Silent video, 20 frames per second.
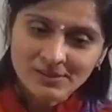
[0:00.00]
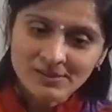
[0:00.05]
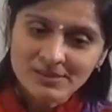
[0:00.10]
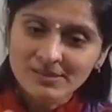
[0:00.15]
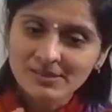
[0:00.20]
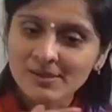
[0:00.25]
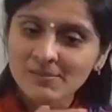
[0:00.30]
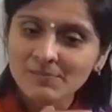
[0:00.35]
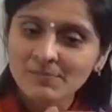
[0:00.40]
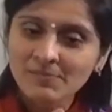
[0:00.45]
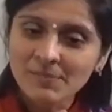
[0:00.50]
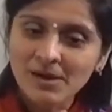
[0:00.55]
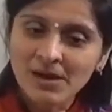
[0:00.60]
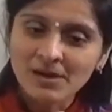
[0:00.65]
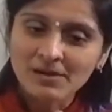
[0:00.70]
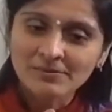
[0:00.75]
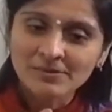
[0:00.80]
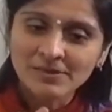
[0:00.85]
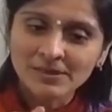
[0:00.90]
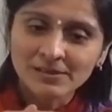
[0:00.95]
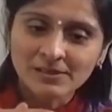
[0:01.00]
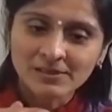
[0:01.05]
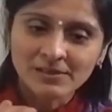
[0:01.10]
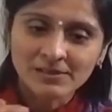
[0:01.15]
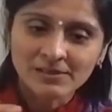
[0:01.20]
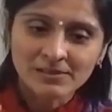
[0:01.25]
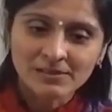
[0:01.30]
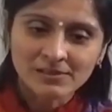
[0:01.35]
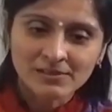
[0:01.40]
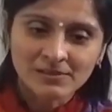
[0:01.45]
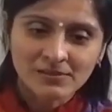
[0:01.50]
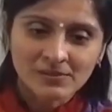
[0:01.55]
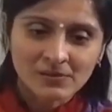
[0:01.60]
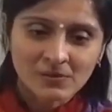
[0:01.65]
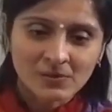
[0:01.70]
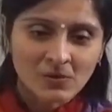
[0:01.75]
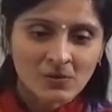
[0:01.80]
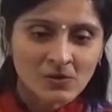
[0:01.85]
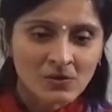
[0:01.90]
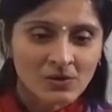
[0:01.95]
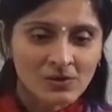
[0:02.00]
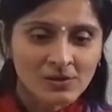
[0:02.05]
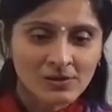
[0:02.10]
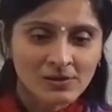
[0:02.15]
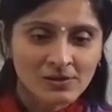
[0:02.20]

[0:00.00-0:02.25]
Sambhava in all